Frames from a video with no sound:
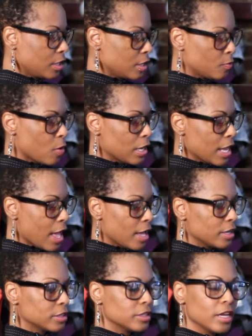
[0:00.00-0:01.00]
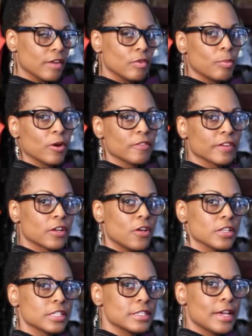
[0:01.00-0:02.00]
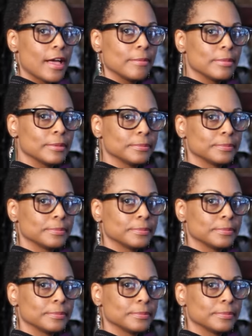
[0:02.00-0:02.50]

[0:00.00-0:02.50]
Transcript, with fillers: and voila, you have a perfect halter top.